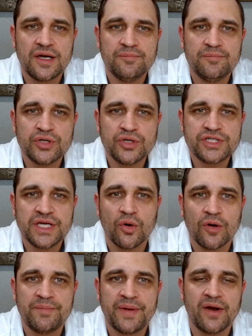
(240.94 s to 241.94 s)
bushing
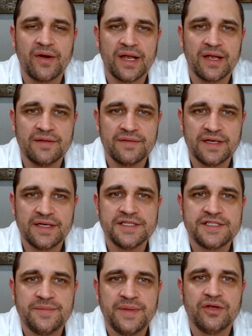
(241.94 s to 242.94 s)
or bearing that
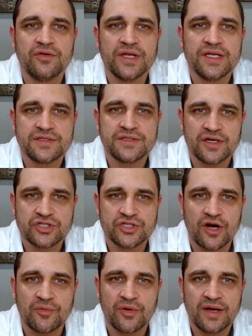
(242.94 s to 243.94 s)
needs to be greased on a
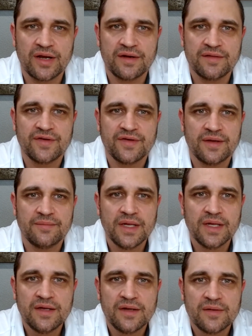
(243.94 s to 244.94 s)
SharpGrade. They have a
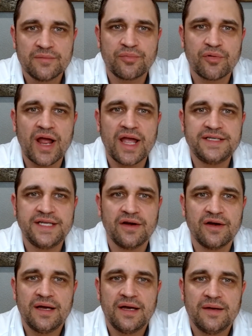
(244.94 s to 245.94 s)

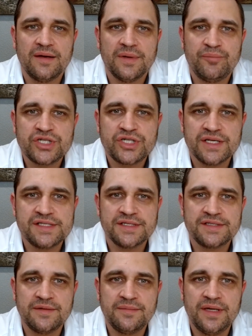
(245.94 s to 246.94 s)
proprietary bushing
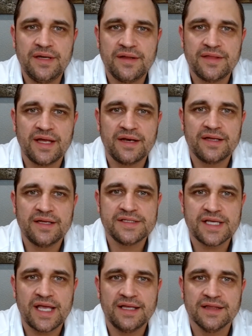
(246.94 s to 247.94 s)
system that
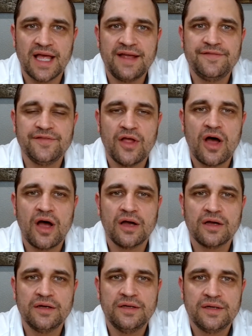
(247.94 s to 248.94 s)
is a
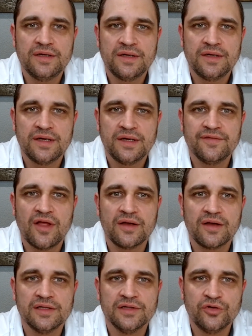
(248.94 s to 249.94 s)
lifelong
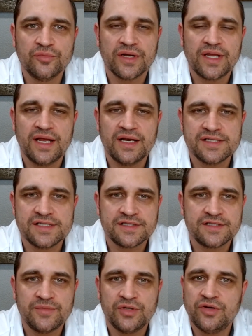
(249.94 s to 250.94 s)
lubricated
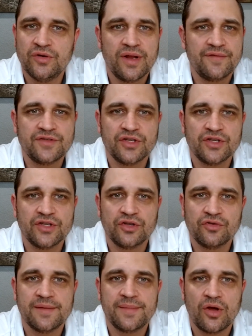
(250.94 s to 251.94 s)
system. You don't have to grease
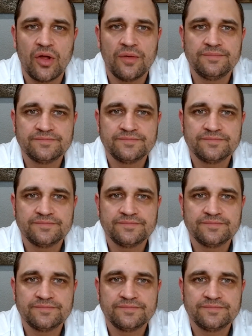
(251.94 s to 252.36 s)
them at all.